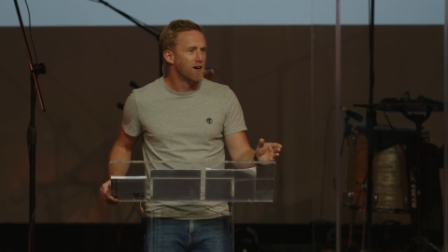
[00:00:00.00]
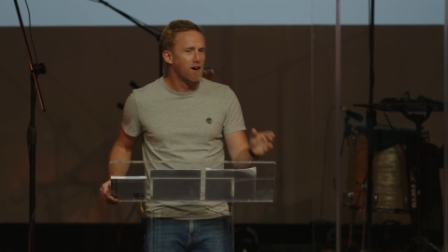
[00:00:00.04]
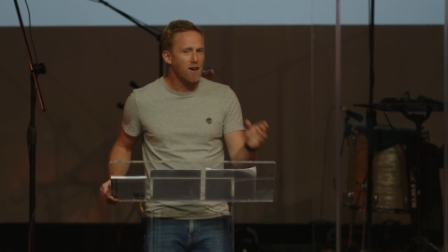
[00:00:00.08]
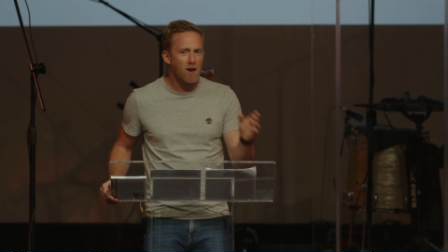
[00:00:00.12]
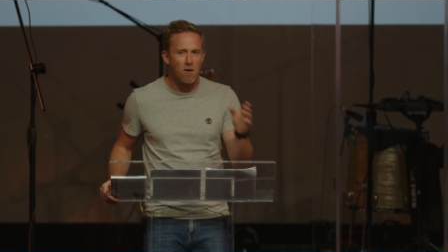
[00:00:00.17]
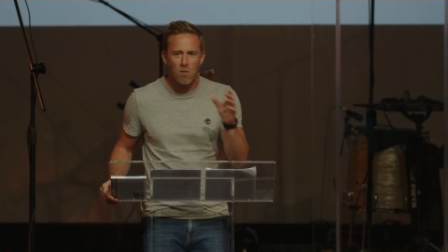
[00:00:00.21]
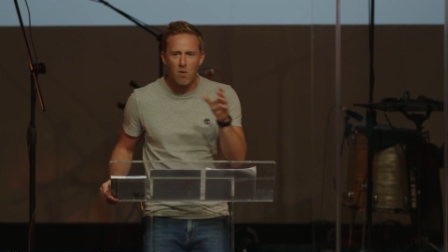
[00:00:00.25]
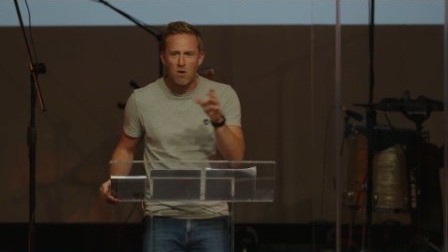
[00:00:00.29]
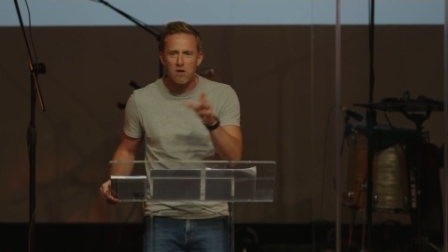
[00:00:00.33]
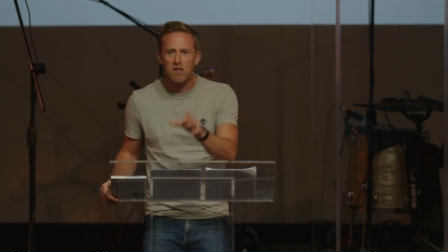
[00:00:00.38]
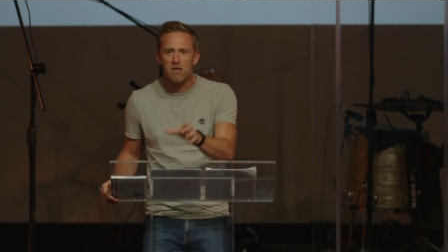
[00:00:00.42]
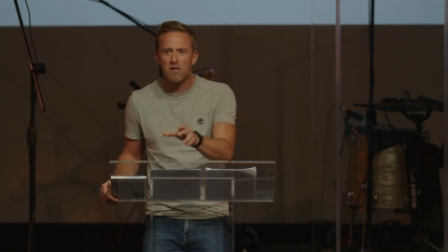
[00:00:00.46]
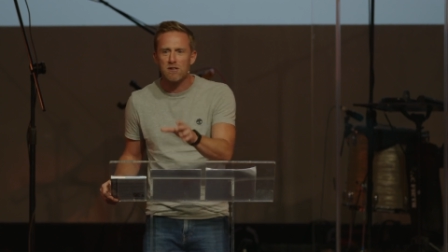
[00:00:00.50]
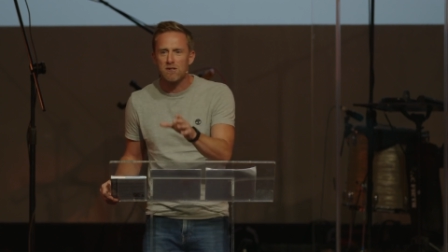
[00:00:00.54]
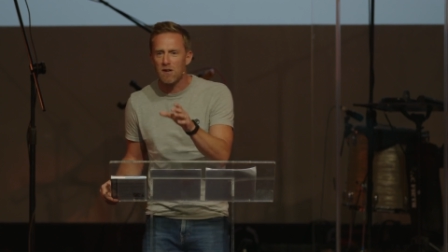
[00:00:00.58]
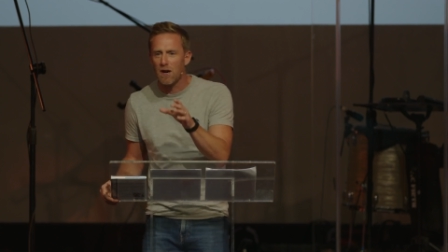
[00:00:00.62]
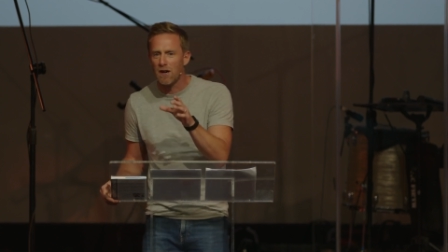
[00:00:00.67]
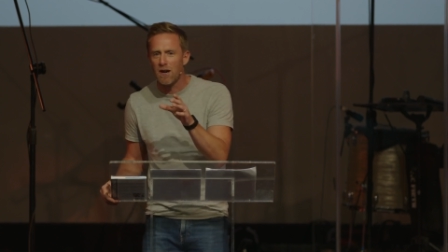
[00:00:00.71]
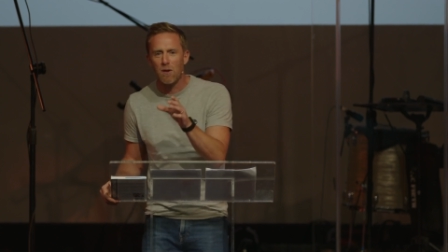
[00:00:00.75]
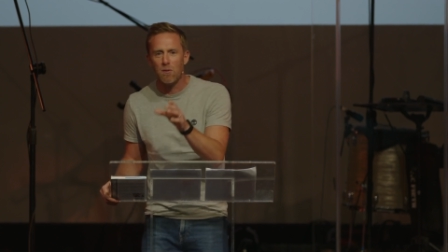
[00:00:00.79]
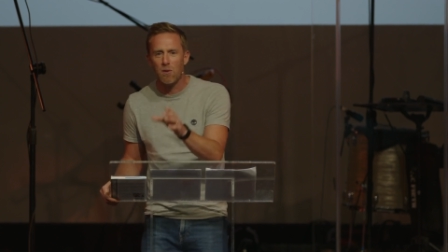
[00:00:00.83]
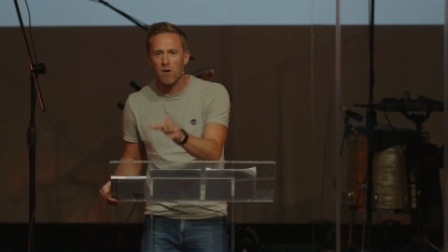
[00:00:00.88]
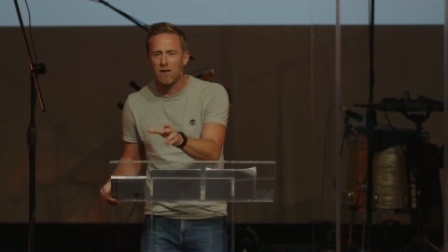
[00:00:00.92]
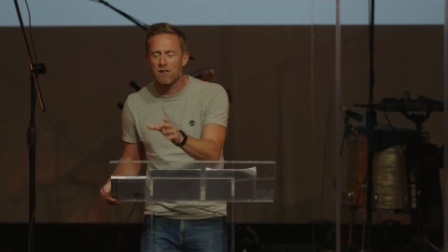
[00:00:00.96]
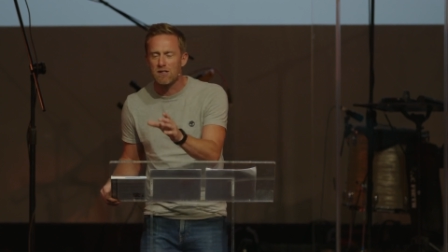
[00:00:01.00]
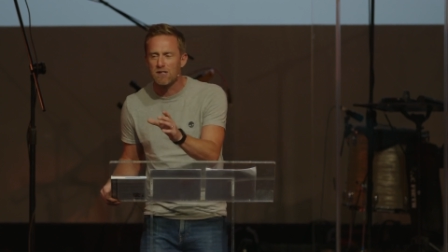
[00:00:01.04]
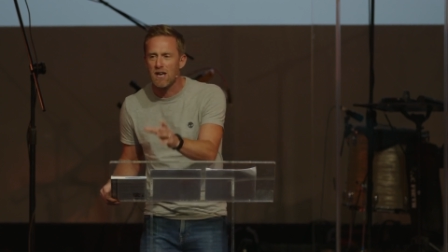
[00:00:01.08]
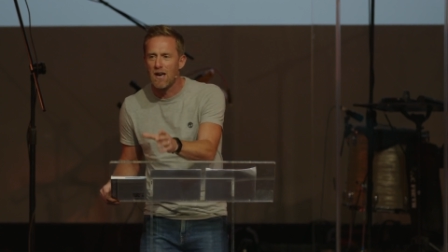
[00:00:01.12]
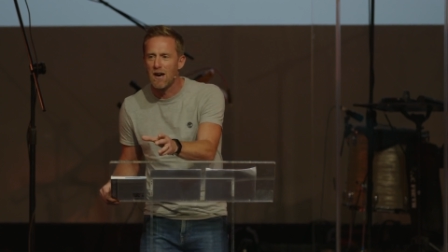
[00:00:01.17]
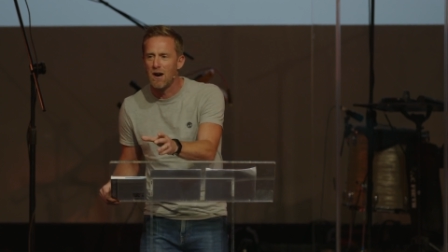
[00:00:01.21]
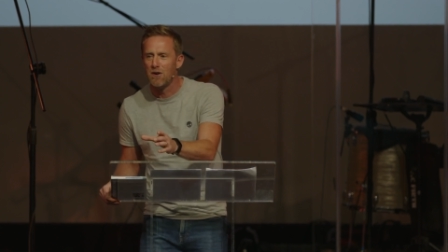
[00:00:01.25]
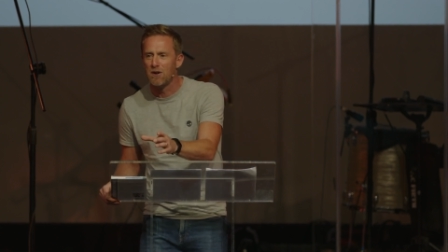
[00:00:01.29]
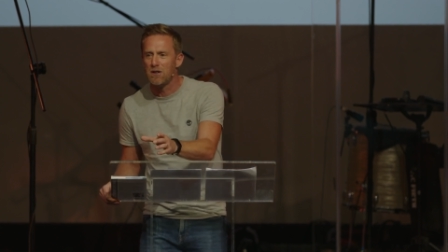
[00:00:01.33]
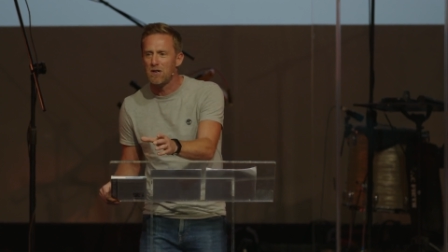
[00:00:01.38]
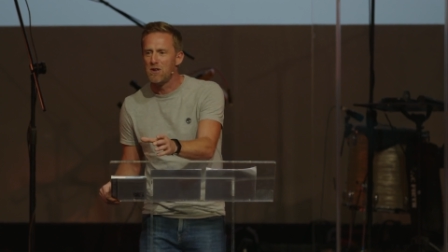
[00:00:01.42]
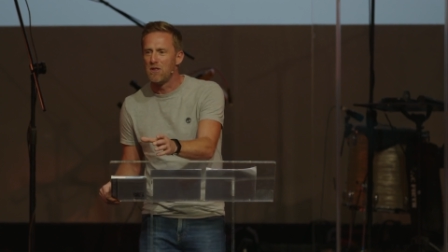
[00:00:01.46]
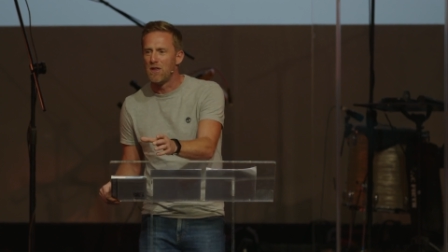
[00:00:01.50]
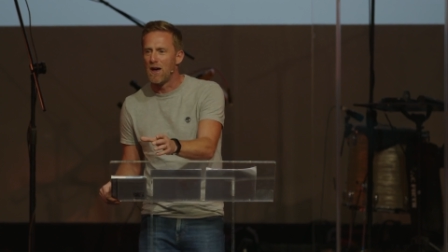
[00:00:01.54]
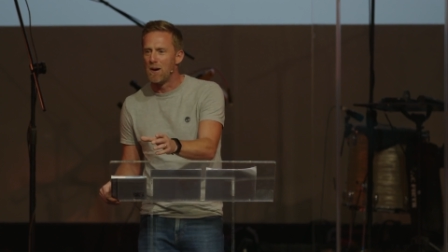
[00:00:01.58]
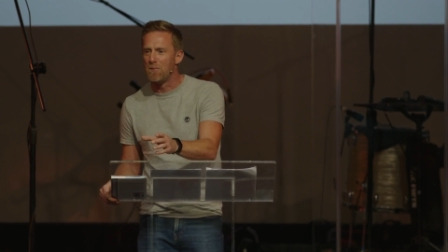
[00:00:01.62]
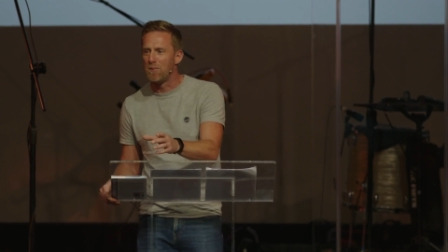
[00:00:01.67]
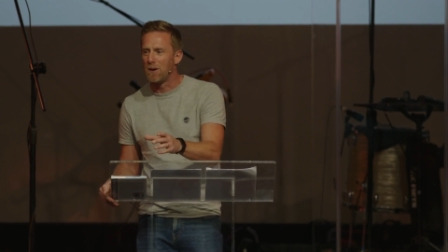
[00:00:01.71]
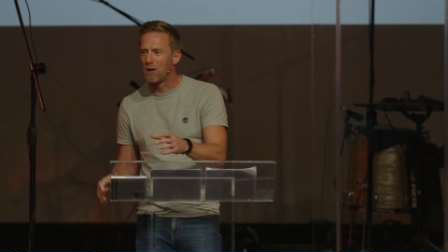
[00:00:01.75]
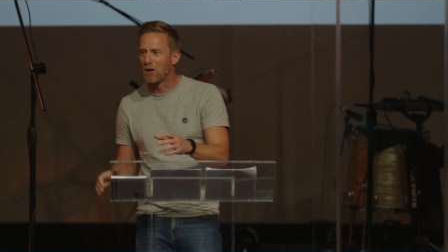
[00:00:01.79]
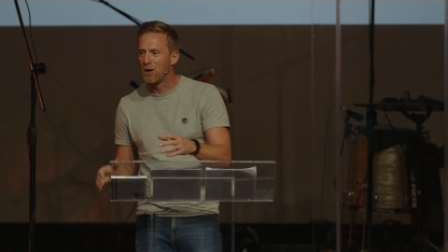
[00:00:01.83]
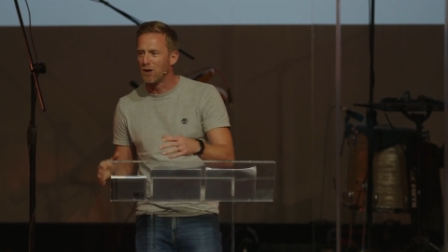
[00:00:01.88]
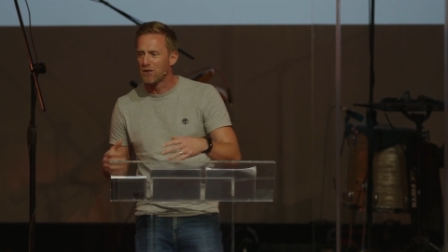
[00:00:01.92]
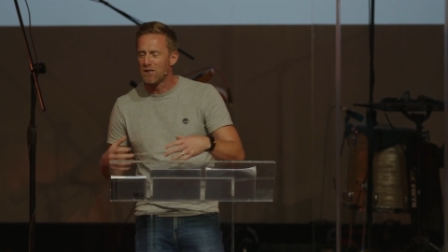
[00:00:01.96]
I don't want you, I don't want to tell you
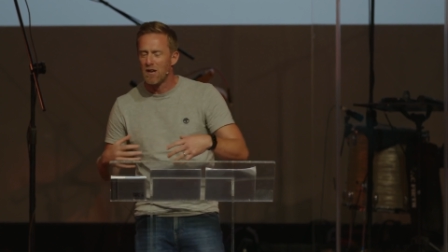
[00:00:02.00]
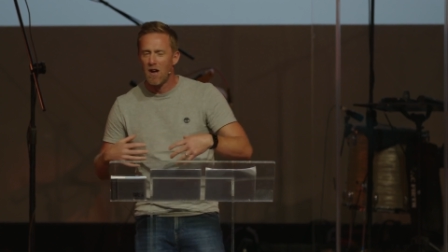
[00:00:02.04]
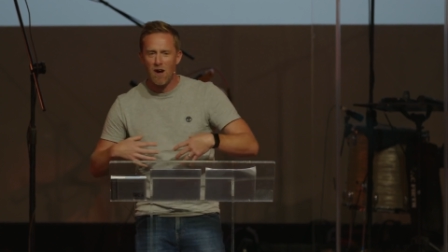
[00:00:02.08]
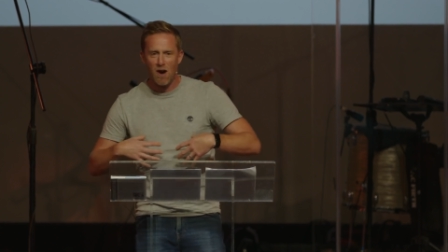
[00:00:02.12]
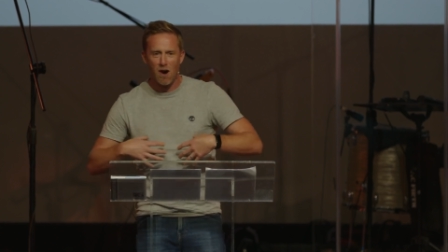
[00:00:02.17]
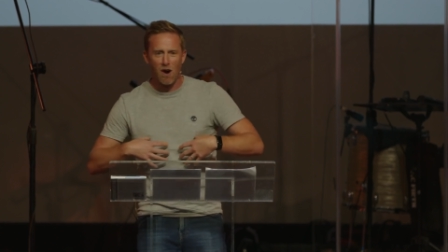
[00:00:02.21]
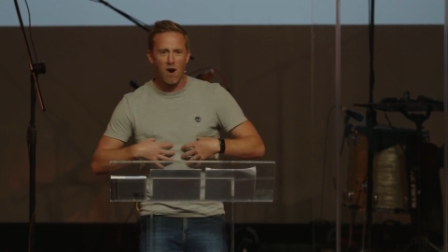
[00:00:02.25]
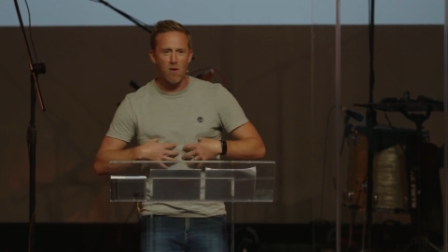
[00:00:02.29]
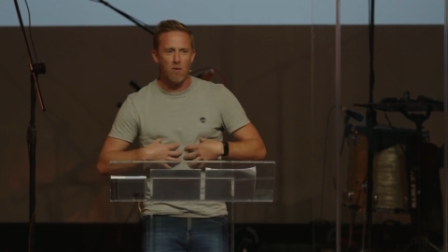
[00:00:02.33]
that because